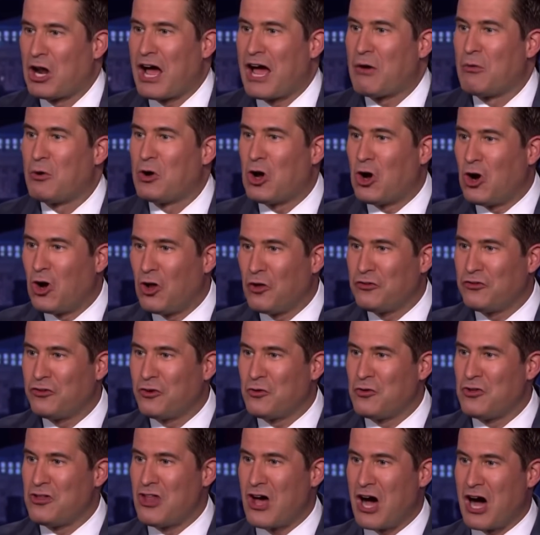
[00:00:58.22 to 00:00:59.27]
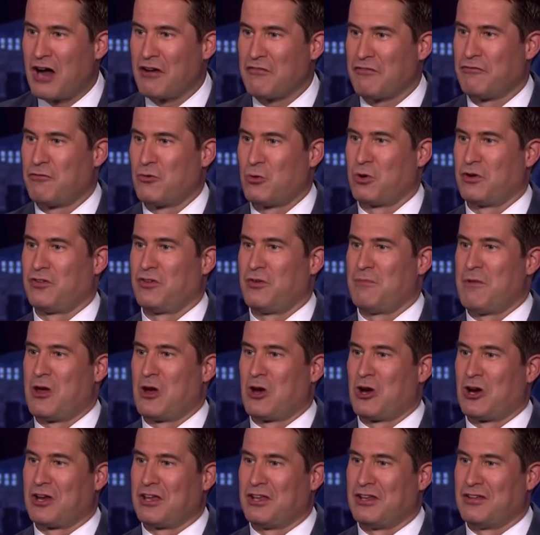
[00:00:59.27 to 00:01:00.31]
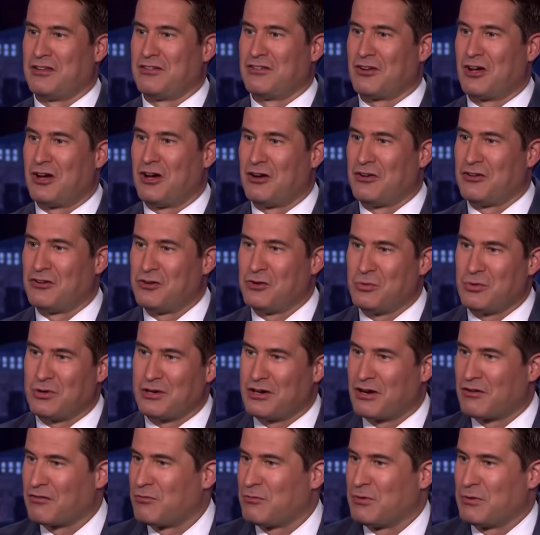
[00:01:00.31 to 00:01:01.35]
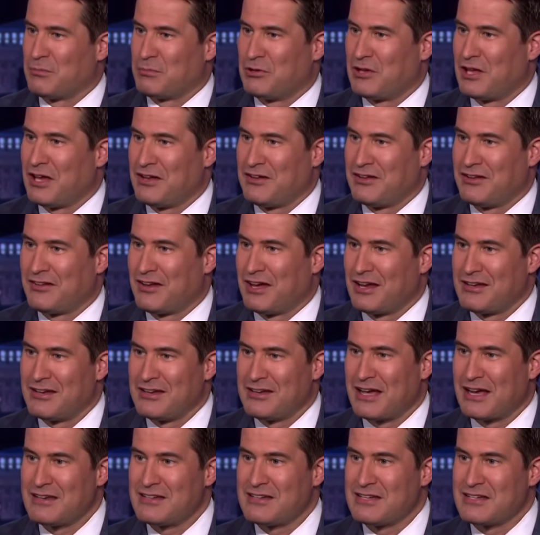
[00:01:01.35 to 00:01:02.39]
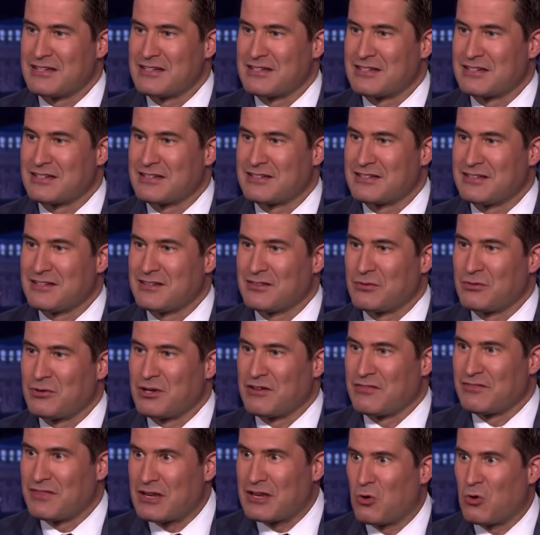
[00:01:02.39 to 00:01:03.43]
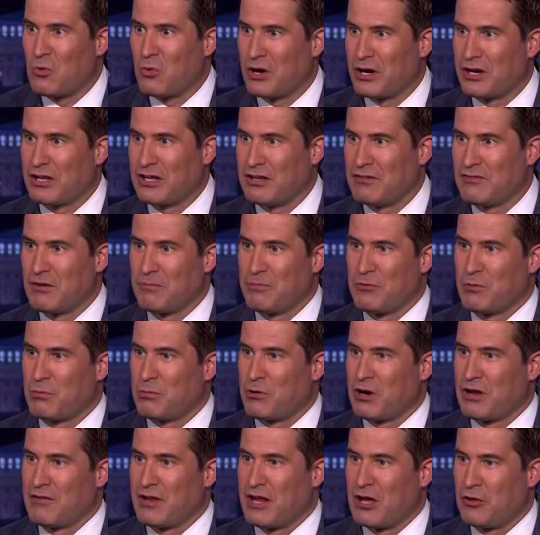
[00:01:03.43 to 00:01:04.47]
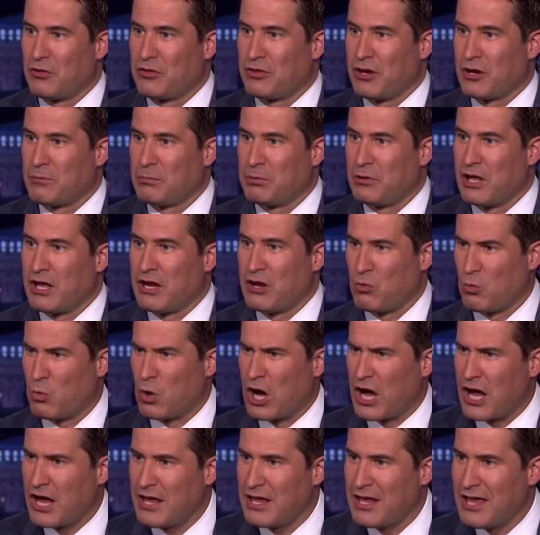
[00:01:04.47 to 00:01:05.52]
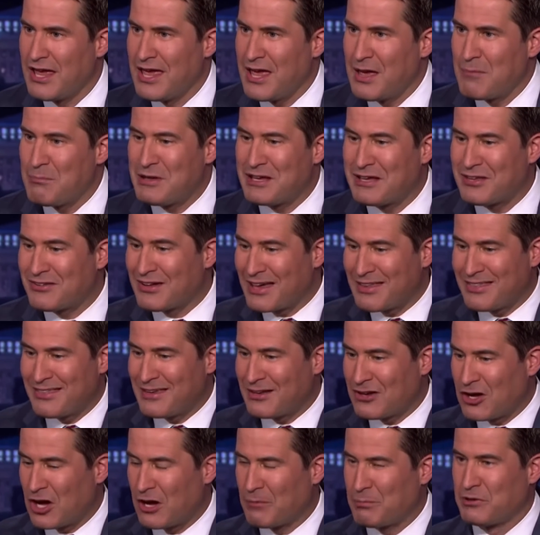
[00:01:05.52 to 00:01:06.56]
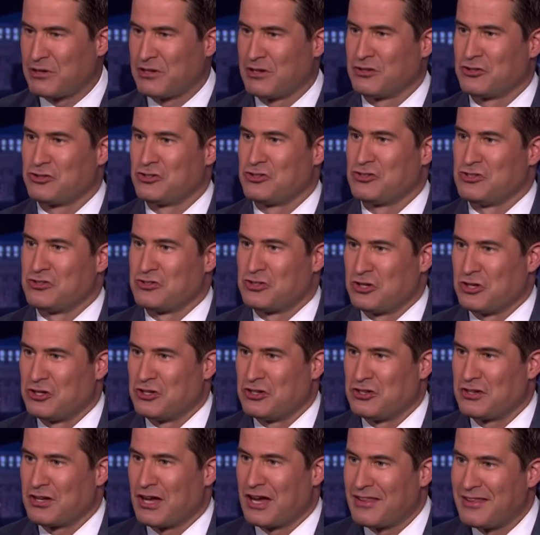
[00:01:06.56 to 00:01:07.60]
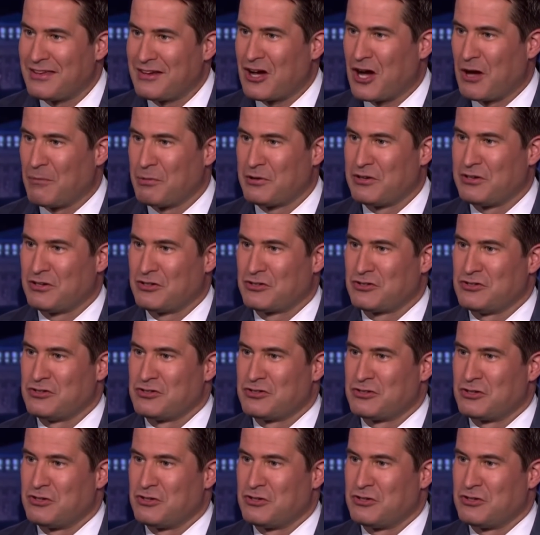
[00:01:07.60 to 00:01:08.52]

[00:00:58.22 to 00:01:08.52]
I would also not force Americans onto a government plan designed in 1963 if they want to give up their private health care plan. And why? Because I think competition is good. I think competition is good.